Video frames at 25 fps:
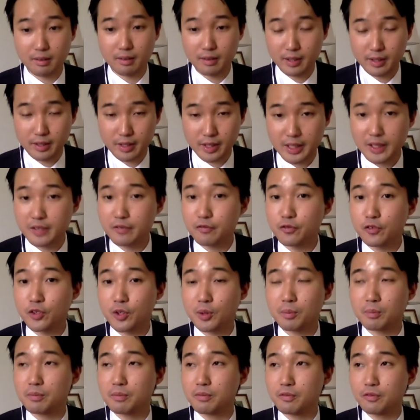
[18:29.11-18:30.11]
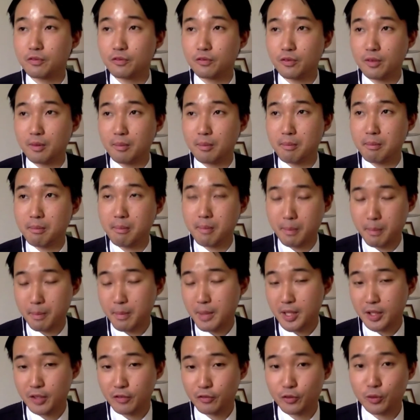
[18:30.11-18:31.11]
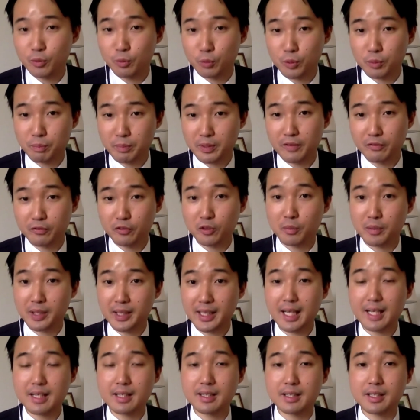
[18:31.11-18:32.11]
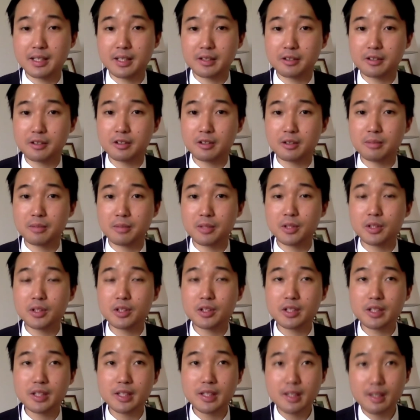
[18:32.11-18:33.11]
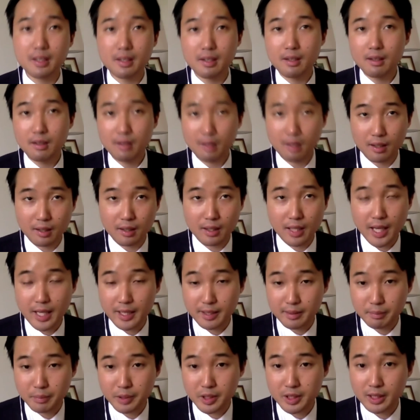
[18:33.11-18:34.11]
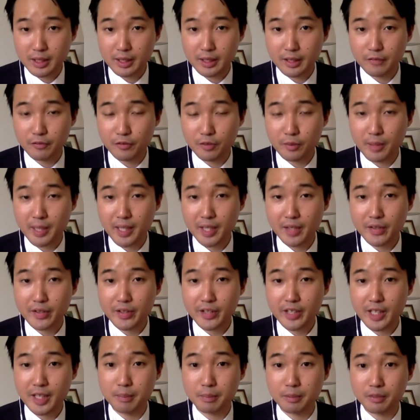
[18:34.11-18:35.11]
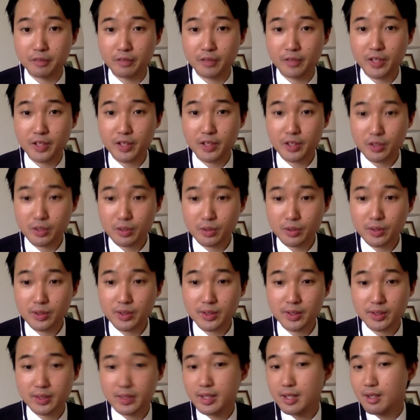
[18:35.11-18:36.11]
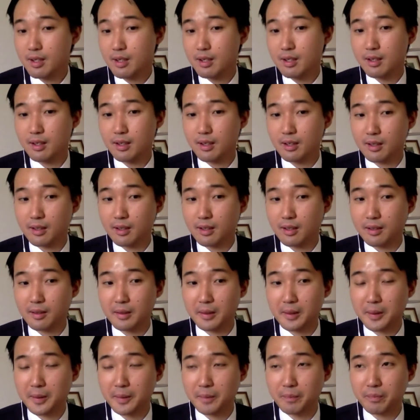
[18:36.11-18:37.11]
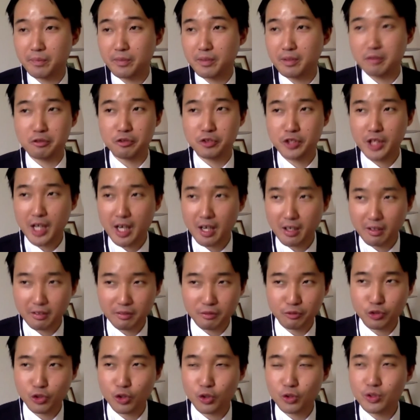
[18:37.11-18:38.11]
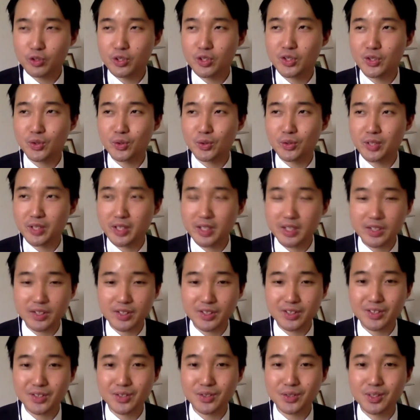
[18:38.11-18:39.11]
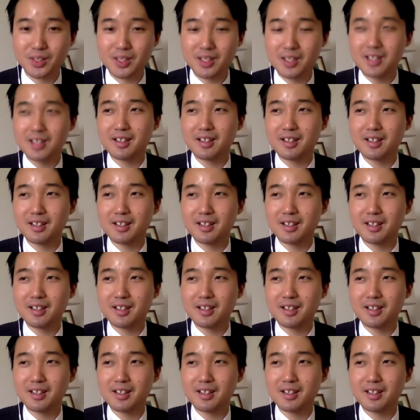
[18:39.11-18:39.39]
indeed from many of whom would be from the Catholic community, and particularly from healthcare professionals, young doctors or nurses,